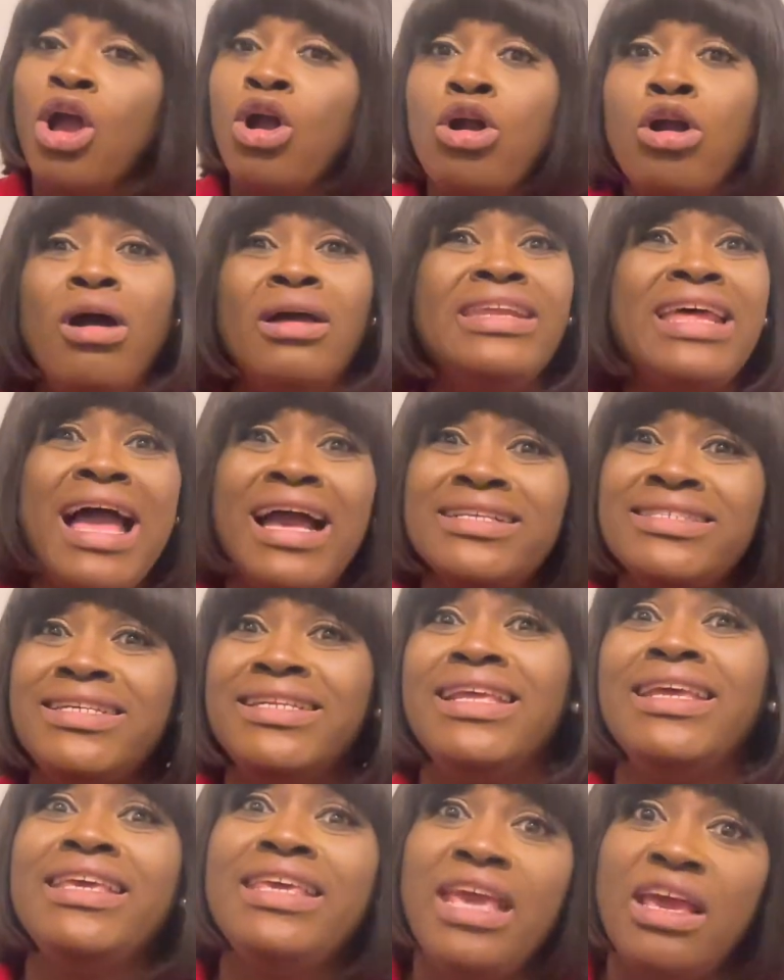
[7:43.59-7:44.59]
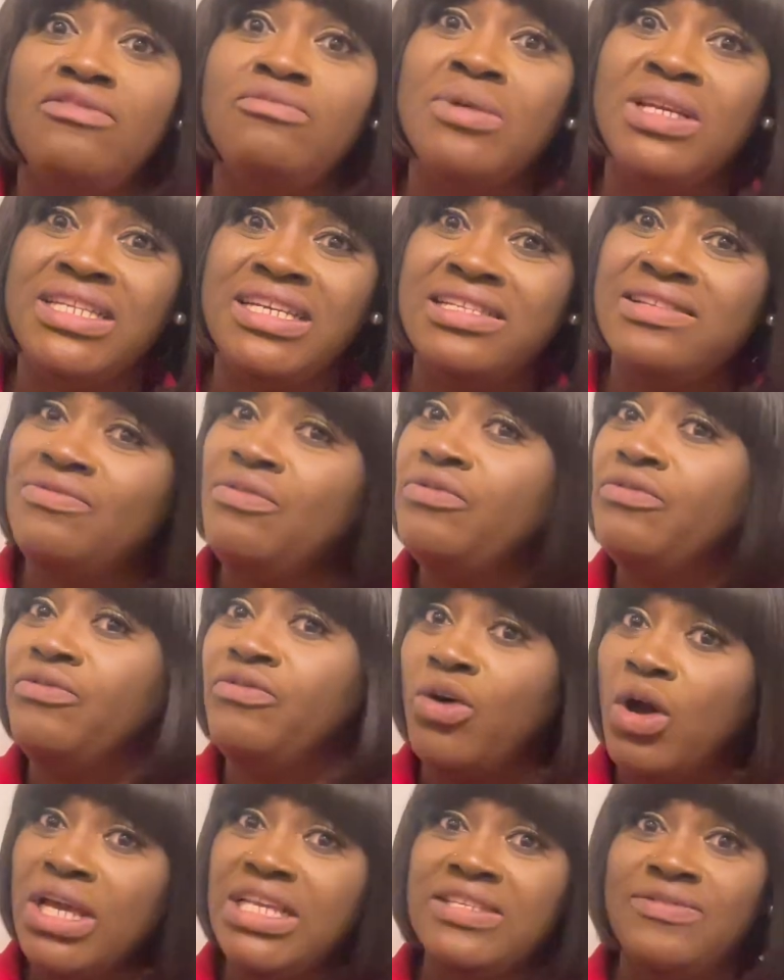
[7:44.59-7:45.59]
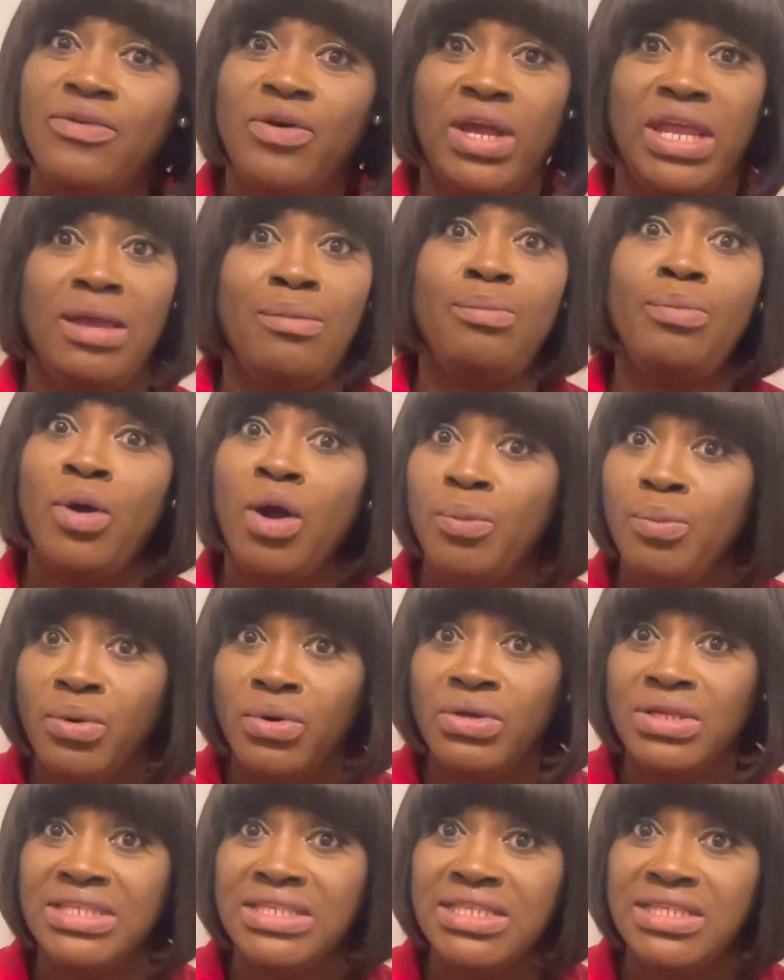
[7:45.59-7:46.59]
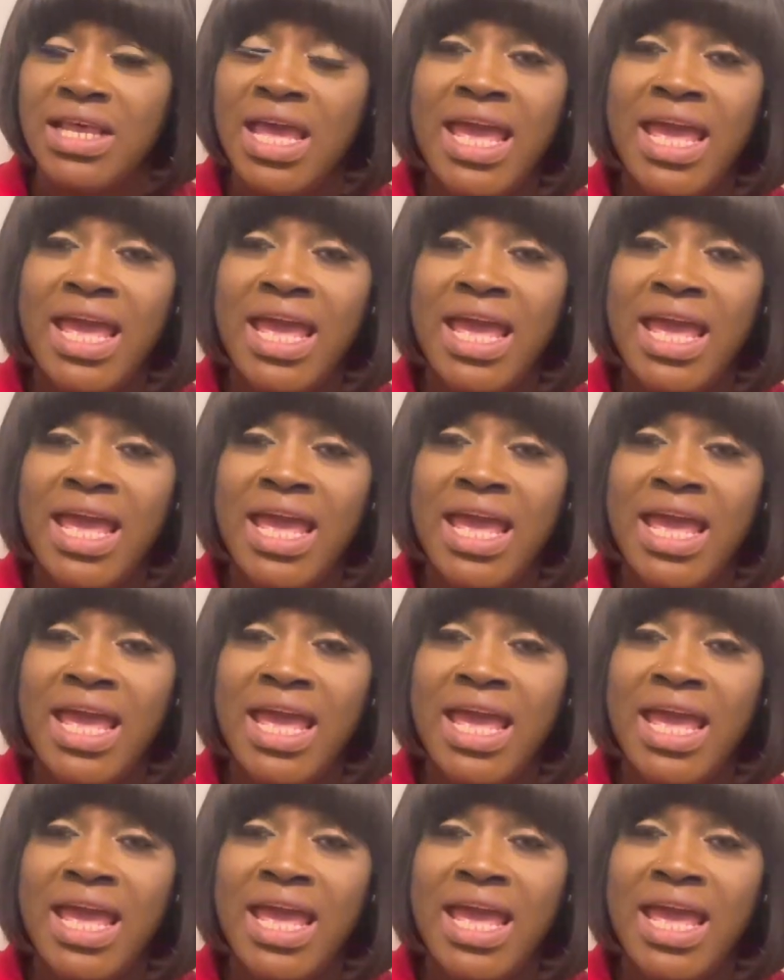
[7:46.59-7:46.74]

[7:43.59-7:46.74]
God actually gave me this voice for a purpose.